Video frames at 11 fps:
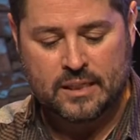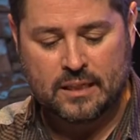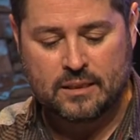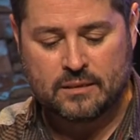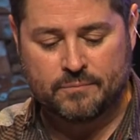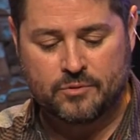I
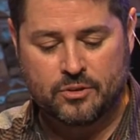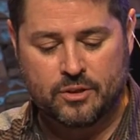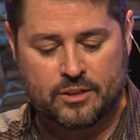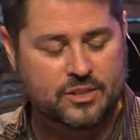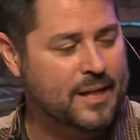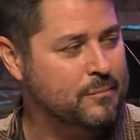love
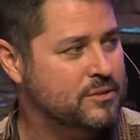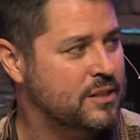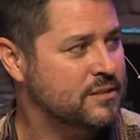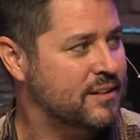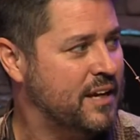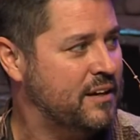that James
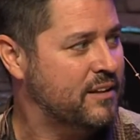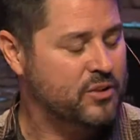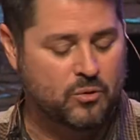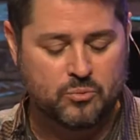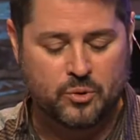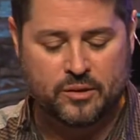doesn't candy
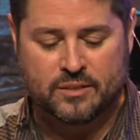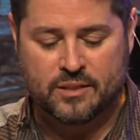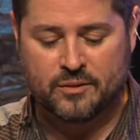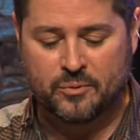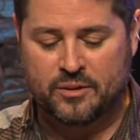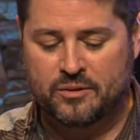coat words
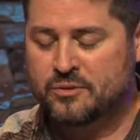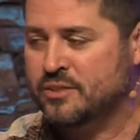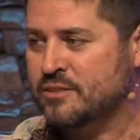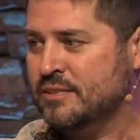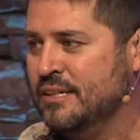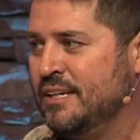here when he
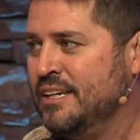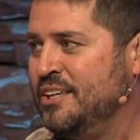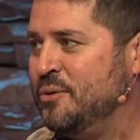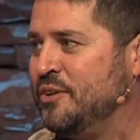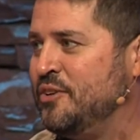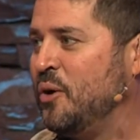uses
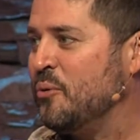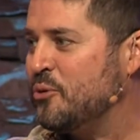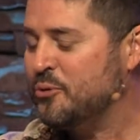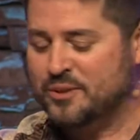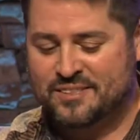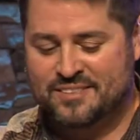you
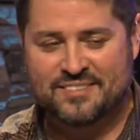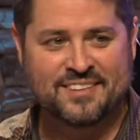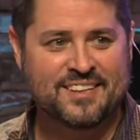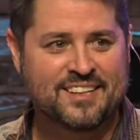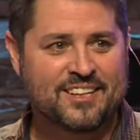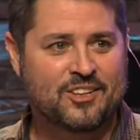adulterous,
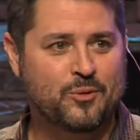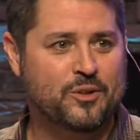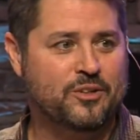you